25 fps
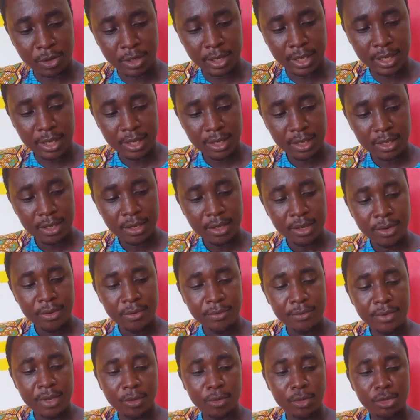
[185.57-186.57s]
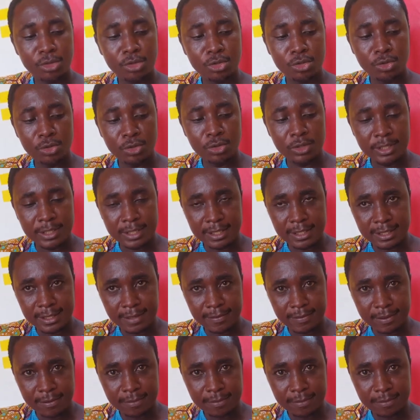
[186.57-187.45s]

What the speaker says: Okay, we are going to use C7